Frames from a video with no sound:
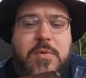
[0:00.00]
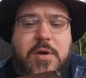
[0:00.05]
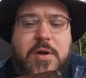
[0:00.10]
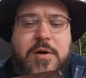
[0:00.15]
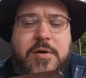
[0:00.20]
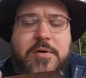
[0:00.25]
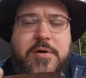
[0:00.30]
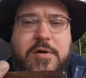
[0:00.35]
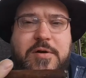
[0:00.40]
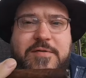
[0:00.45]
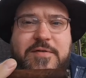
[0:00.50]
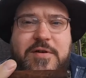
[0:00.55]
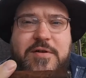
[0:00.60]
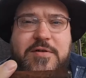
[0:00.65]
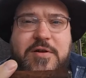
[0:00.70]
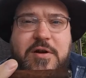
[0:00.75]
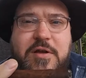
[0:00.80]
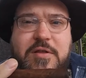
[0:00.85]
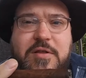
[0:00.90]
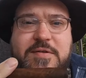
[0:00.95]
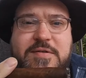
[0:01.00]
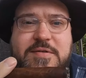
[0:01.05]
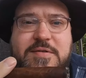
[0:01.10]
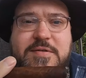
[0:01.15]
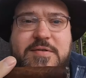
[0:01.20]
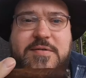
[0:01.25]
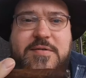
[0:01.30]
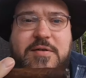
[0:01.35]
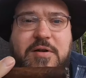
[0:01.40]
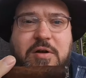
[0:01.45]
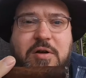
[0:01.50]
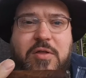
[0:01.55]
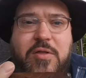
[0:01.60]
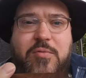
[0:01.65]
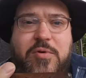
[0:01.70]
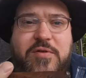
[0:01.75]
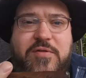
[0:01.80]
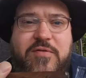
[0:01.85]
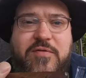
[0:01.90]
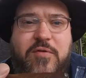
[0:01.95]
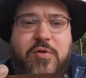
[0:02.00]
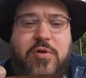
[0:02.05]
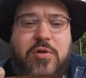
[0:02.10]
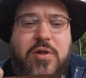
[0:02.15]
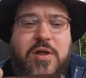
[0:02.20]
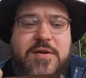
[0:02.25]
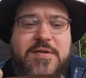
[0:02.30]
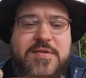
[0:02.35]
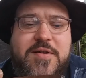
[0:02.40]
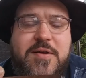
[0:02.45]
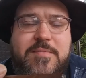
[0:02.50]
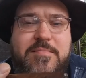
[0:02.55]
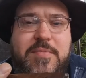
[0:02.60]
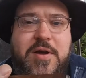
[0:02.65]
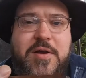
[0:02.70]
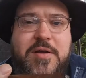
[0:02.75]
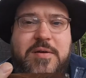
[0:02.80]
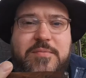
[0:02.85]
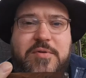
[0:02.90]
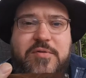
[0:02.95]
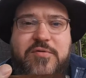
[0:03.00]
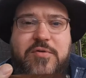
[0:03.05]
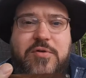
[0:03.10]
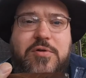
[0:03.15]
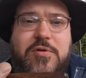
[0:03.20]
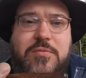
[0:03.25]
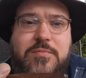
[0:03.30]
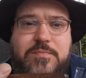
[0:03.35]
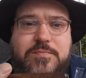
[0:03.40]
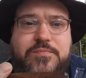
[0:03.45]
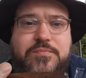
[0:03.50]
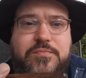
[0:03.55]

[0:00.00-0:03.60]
I don't know if I'd call this all the way full. I'd say medium to full.